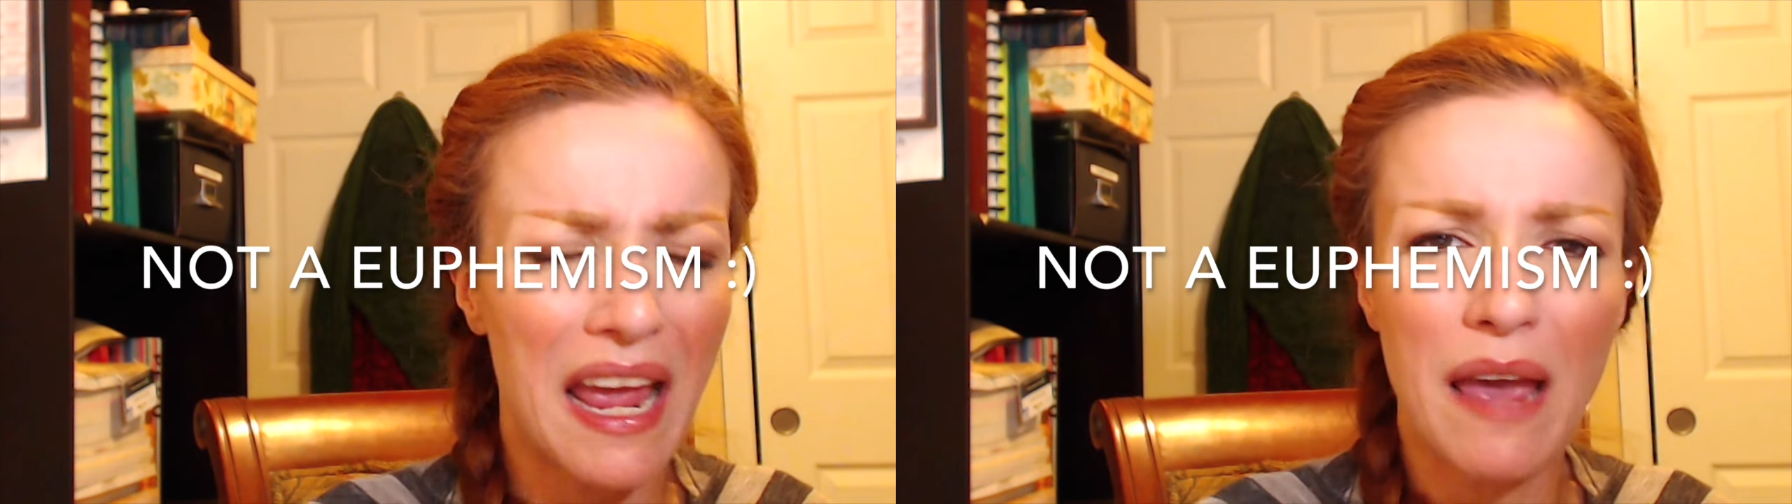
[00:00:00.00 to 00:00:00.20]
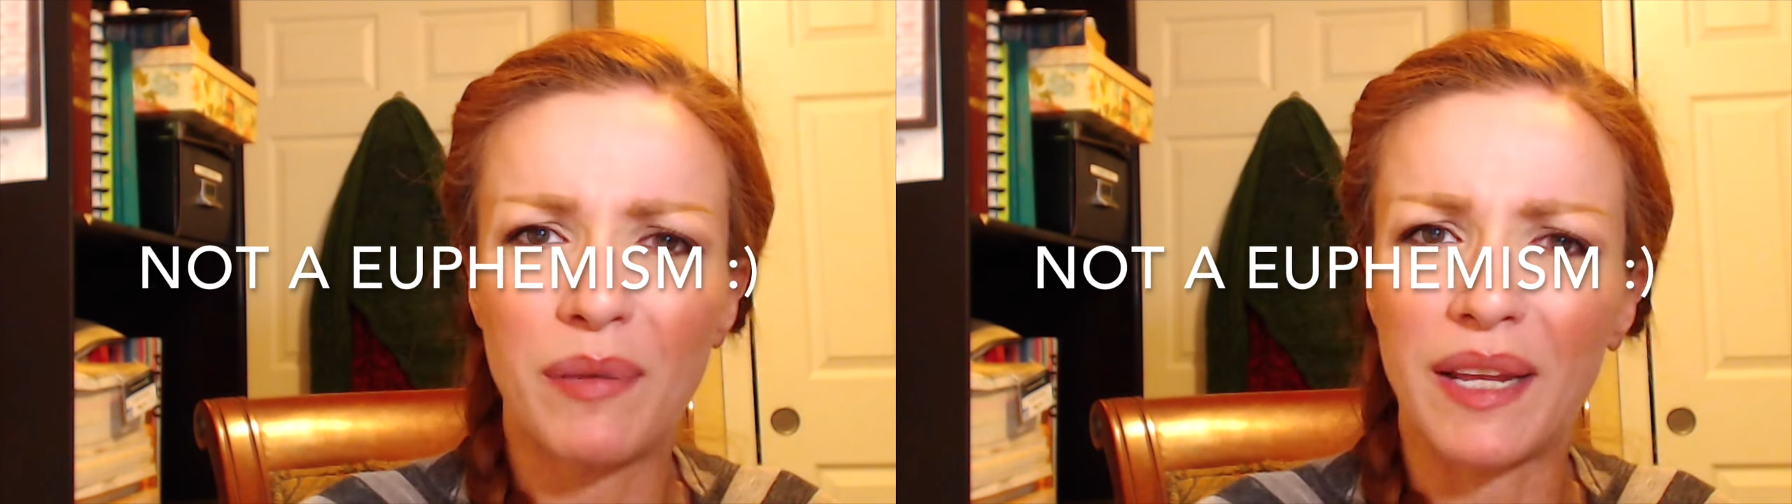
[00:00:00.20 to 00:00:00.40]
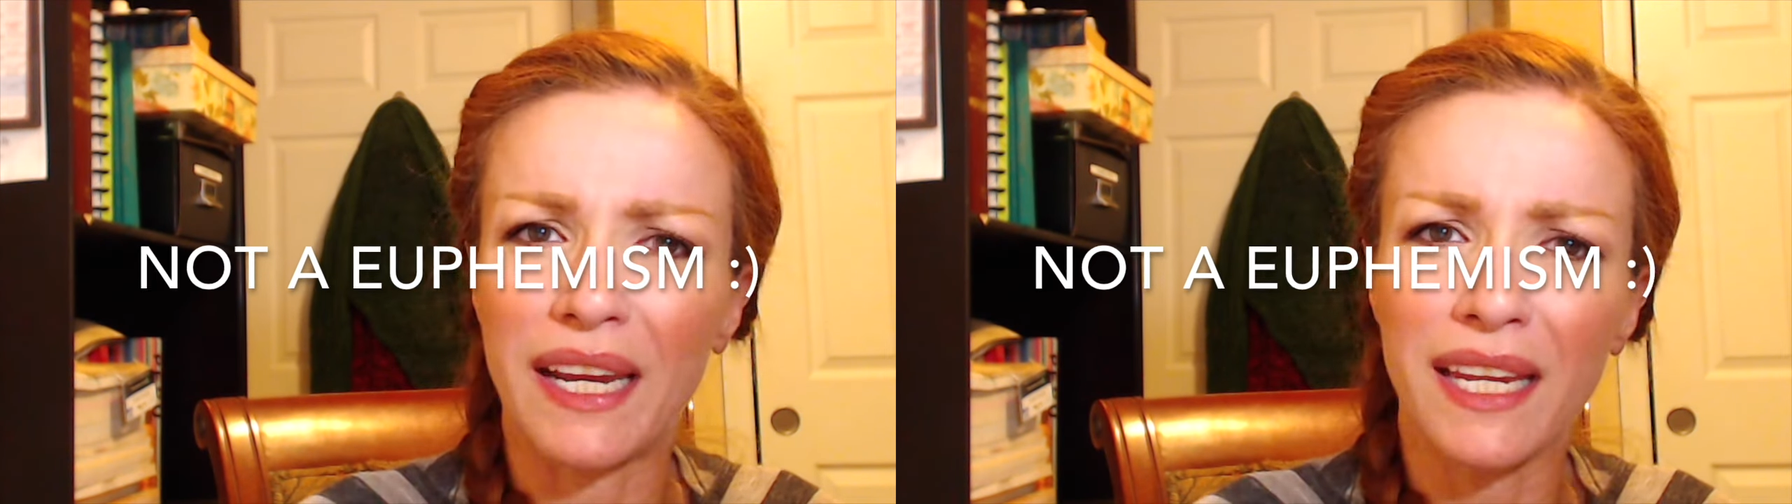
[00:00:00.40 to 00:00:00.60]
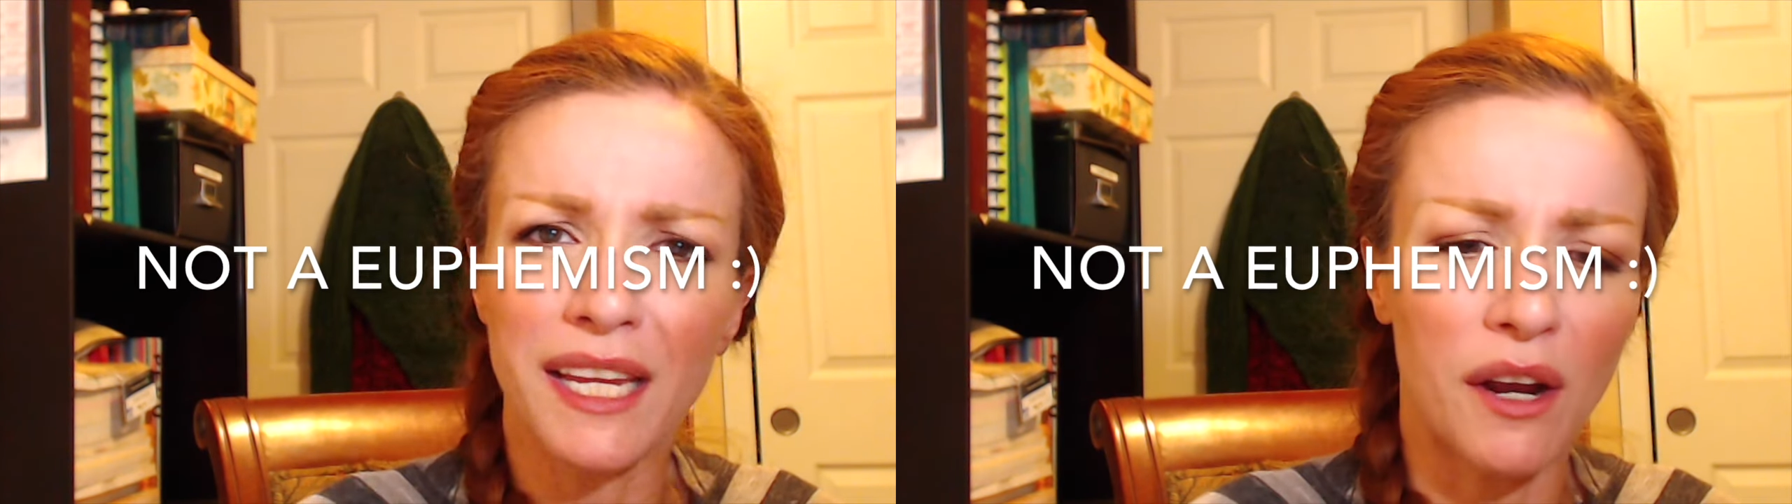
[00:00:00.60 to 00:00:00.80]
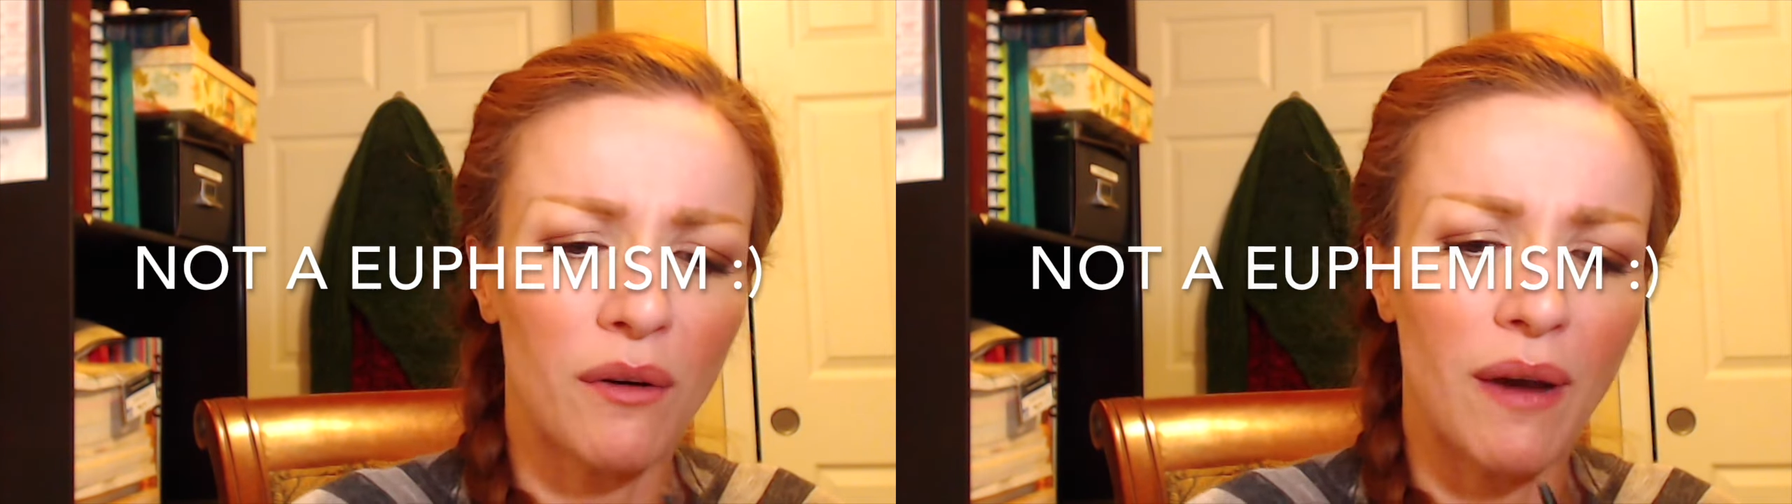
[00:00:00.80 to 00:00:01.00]
But, you
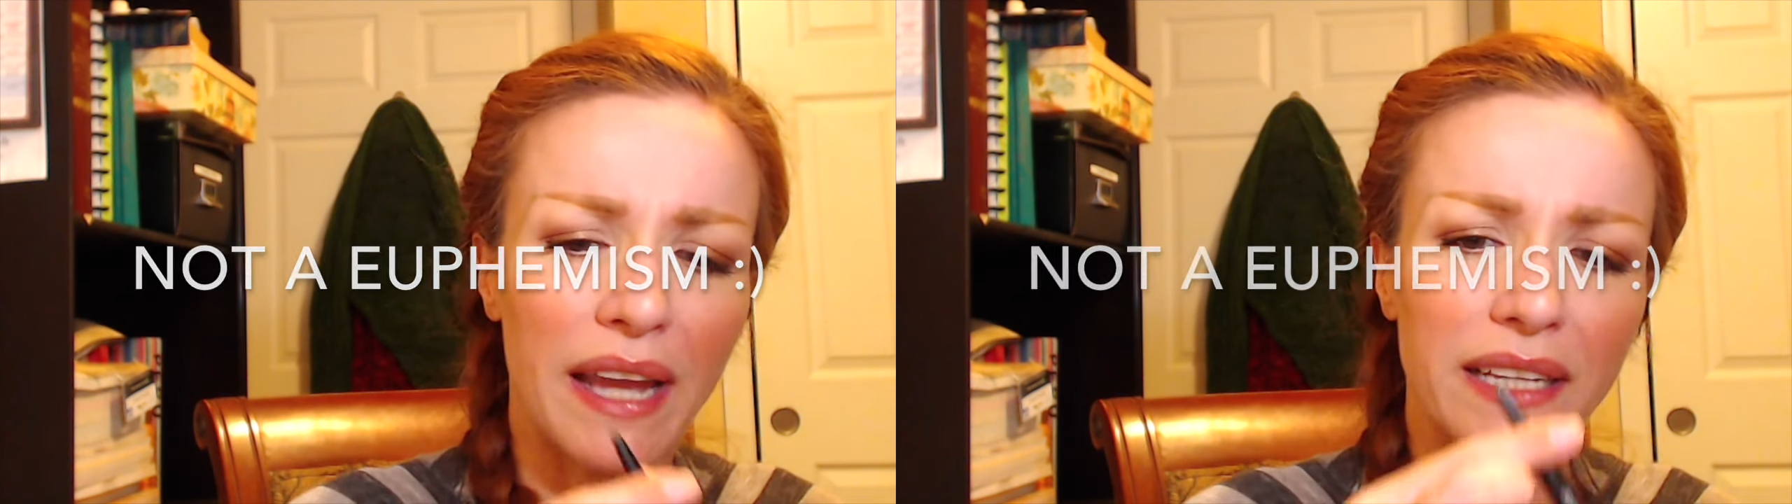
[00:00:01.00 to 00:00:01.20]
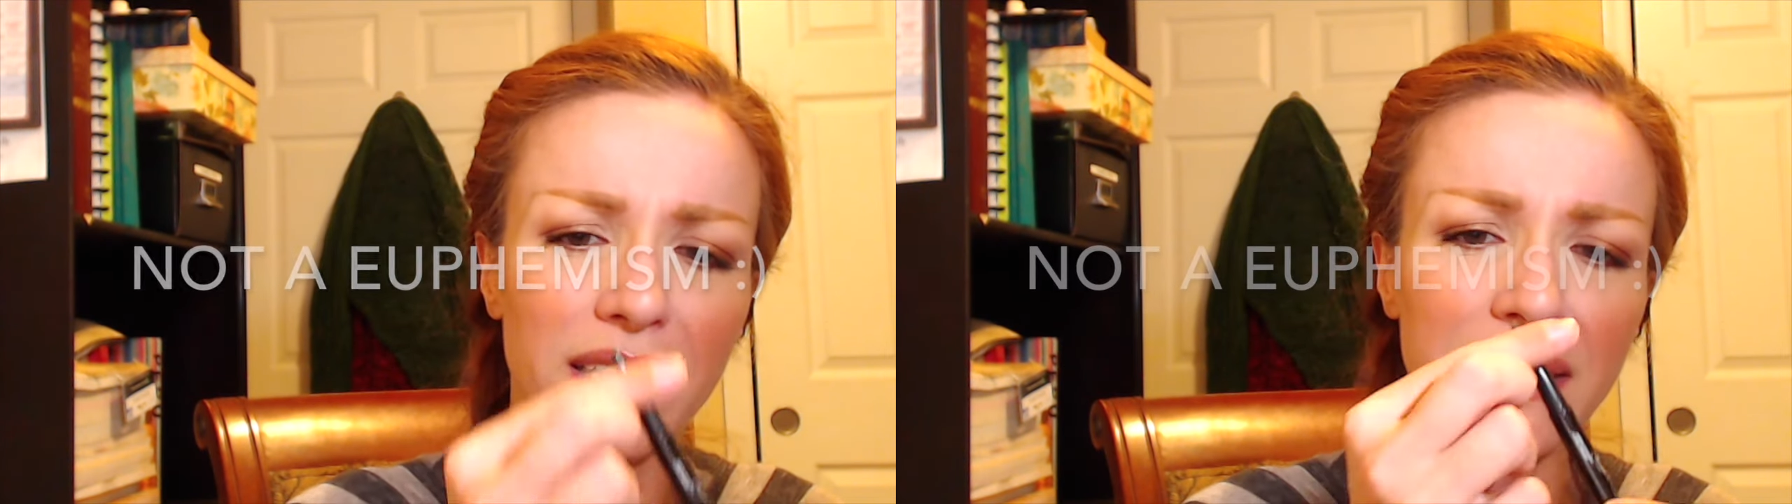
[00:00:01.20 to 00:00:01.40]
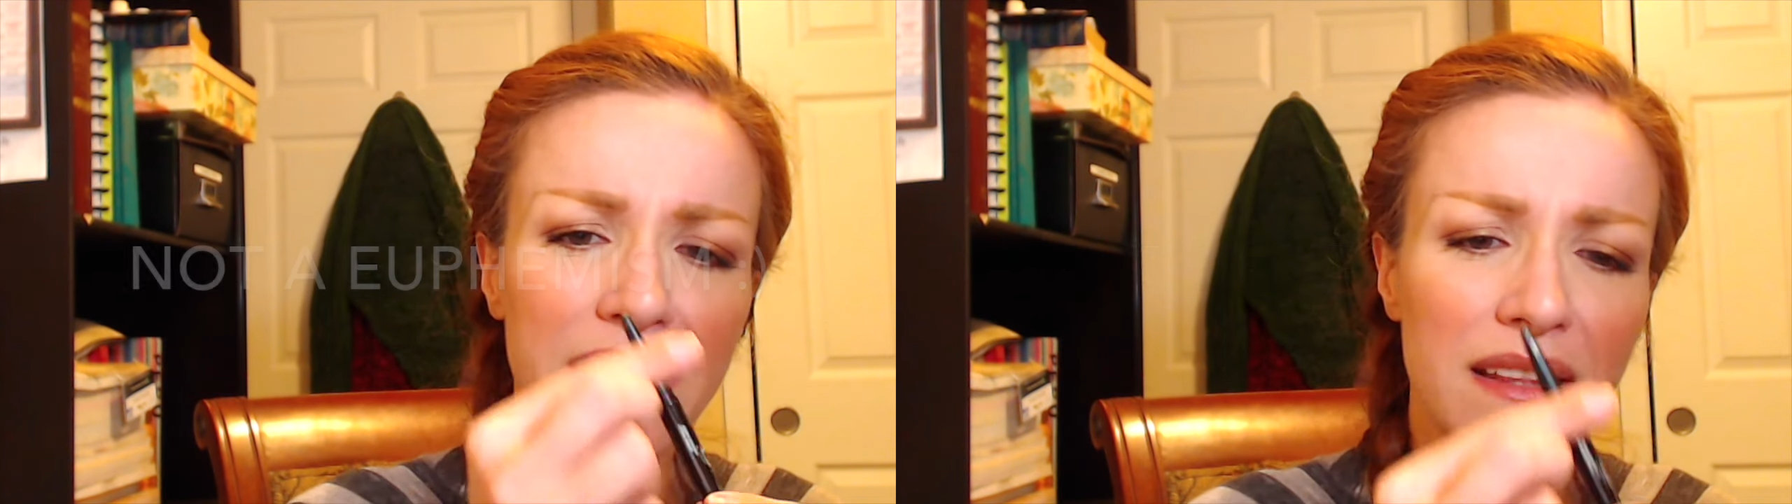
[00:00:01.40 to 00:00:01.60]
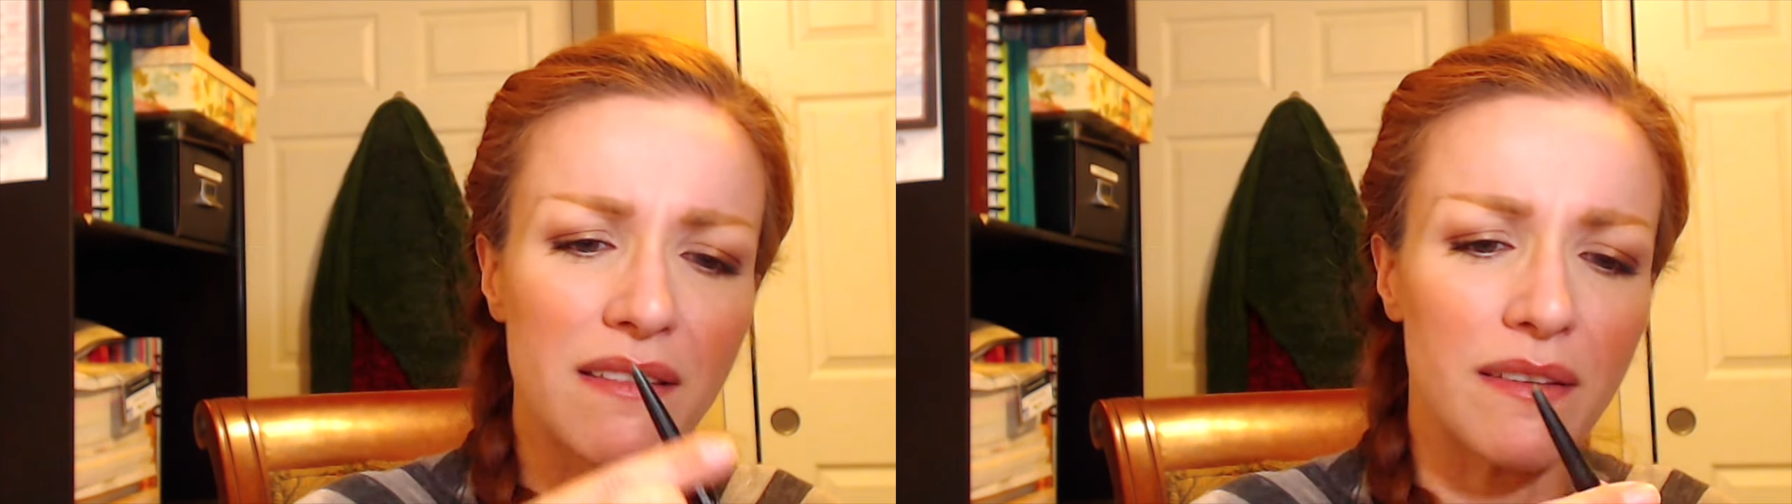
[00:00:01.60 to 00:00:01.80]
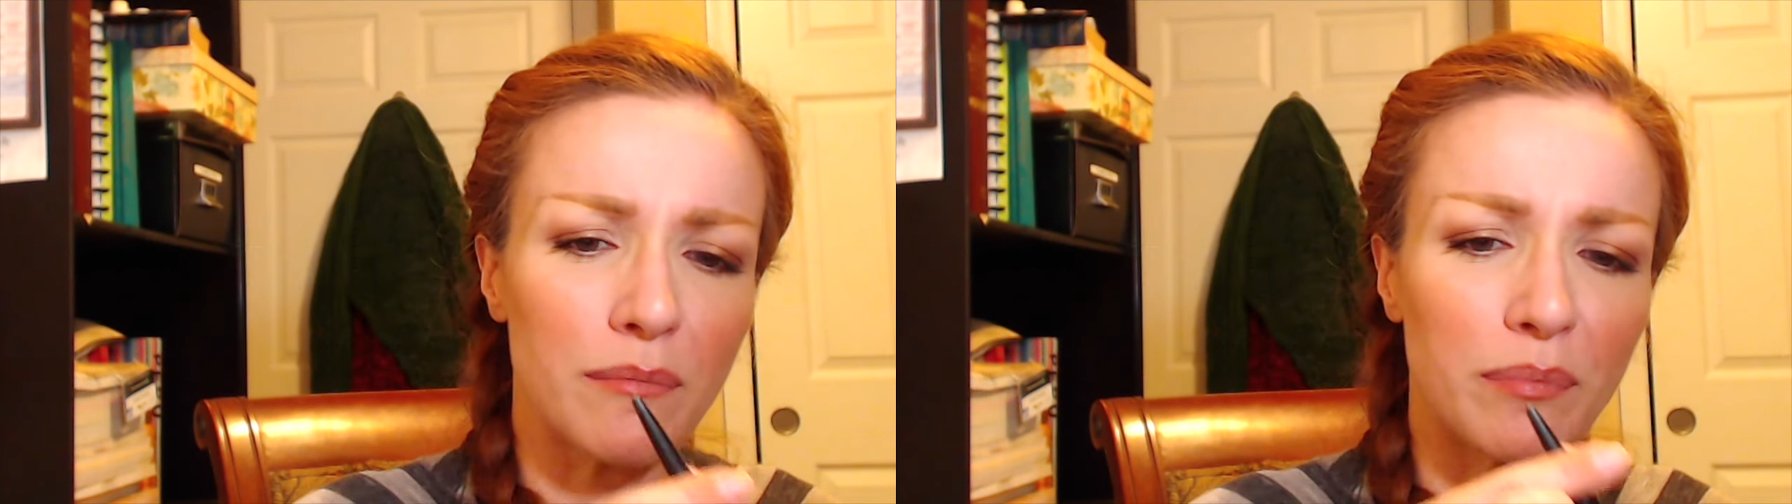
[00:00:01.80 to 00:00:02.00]
know, I cleaned the